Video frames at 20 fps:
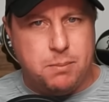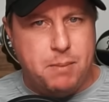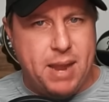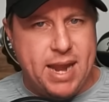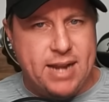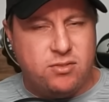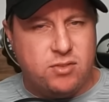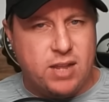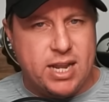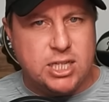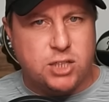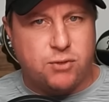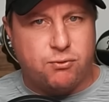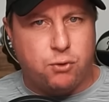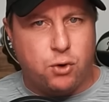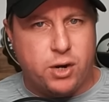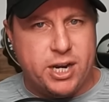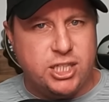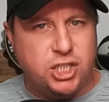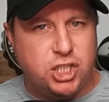make these
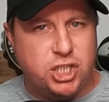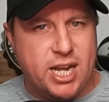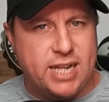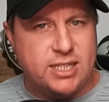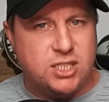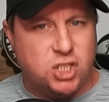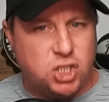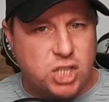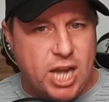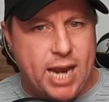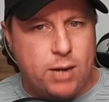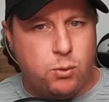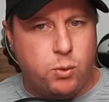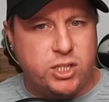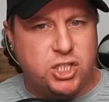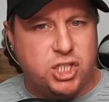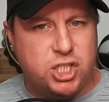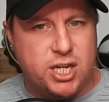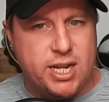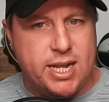free shit
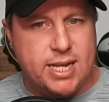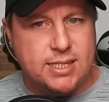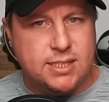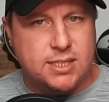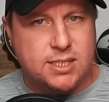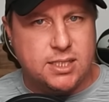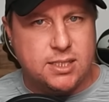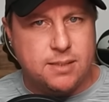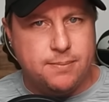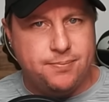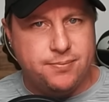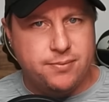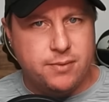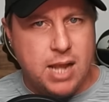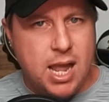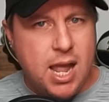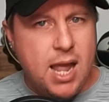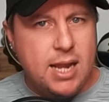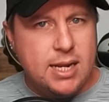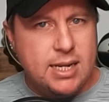sandwiches.
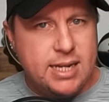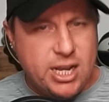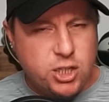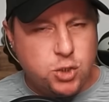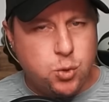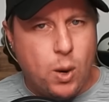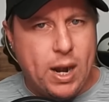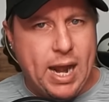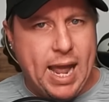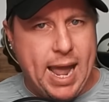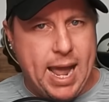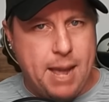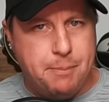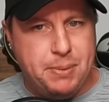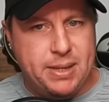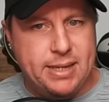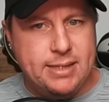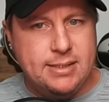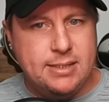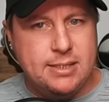Guess what
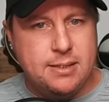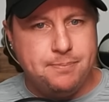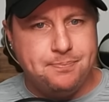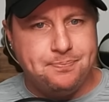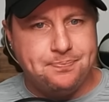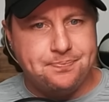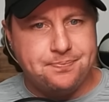happened?